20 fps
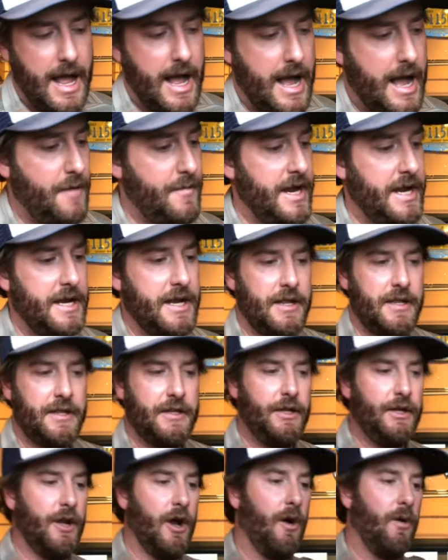I mean,
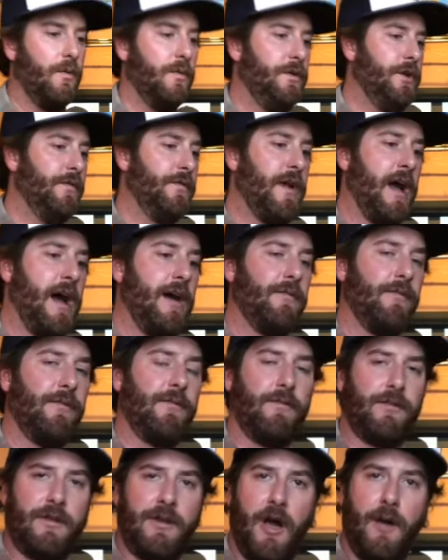you know, you've got
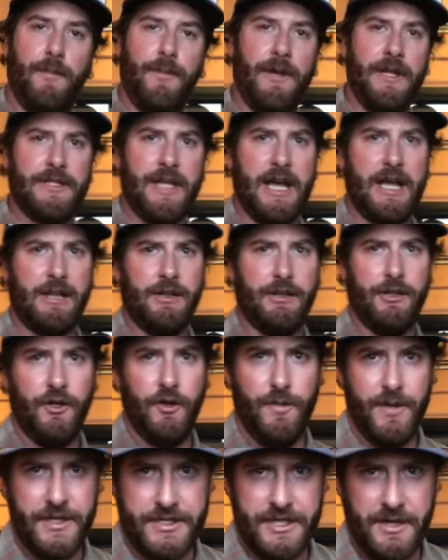companies like
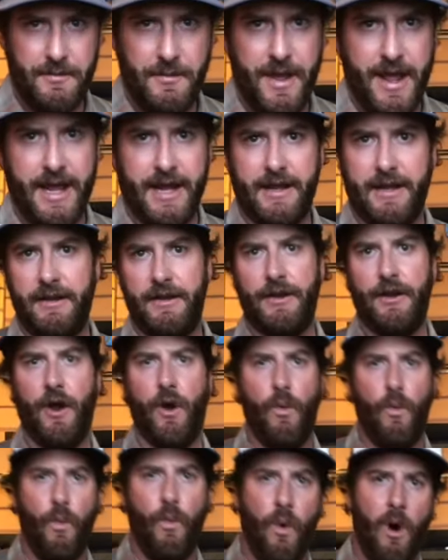Loomis that make, you
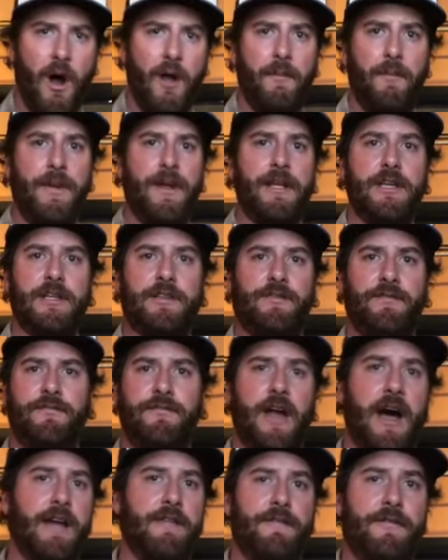know, one piece
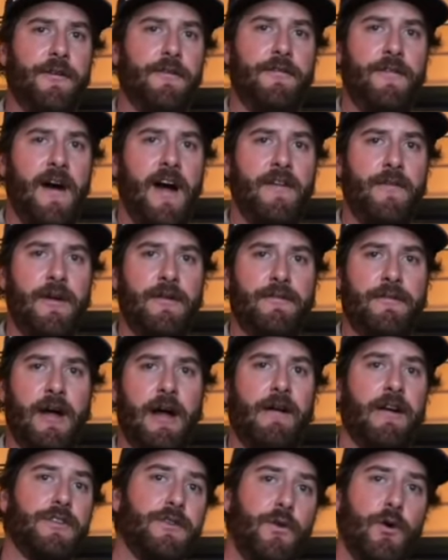9 foot 5 weight fly
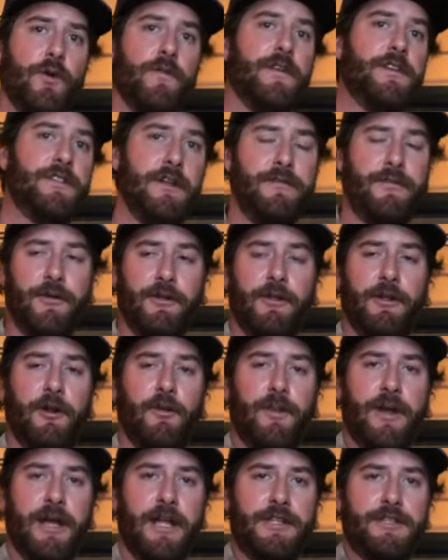rods. Orvis did for a little
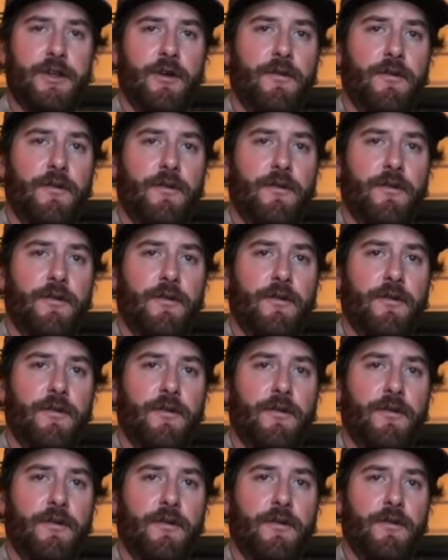bit. So if you're
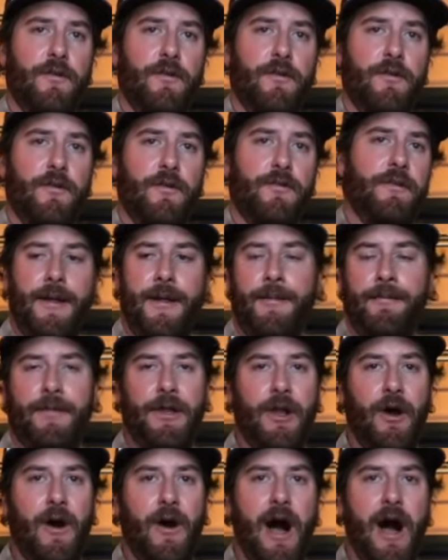someone that,
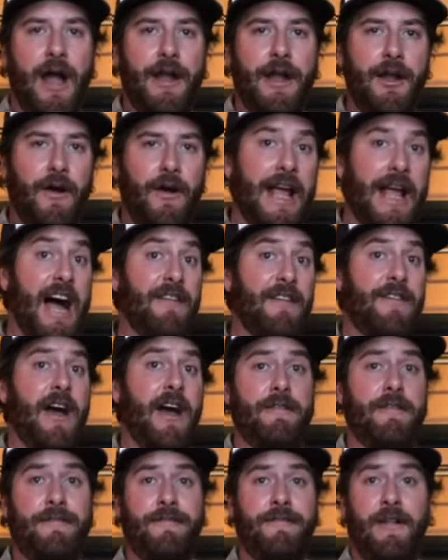you know, I know I've
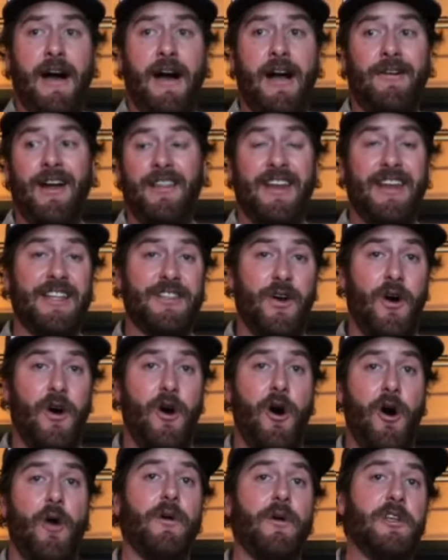got a fly rod that is
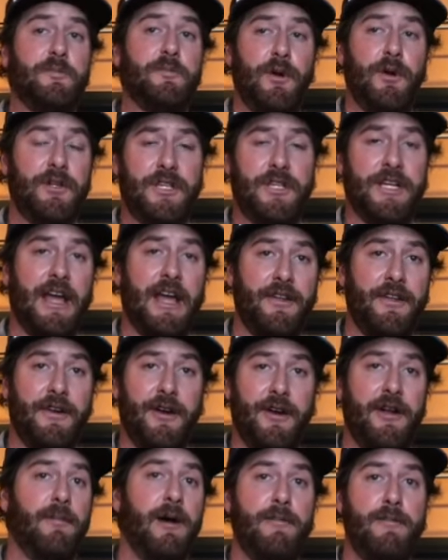always put
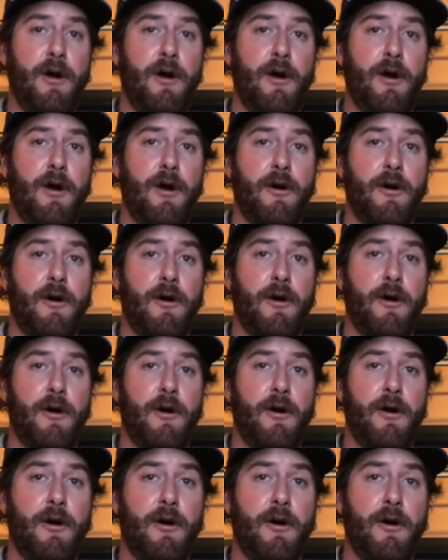together in my boat. I
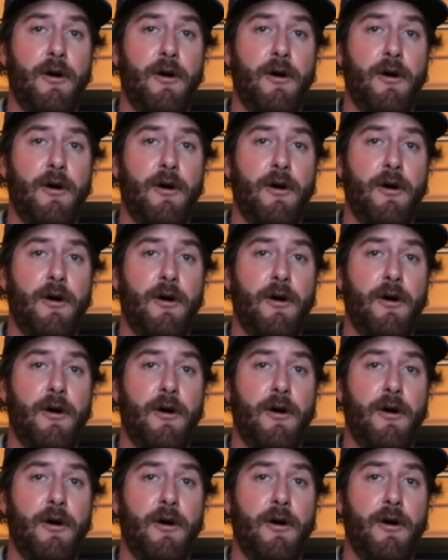don't take it apart because
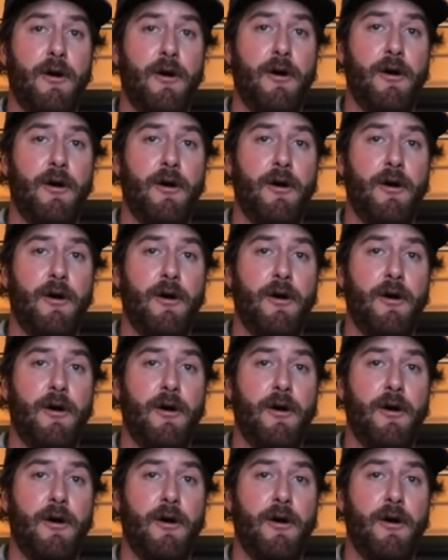I've got a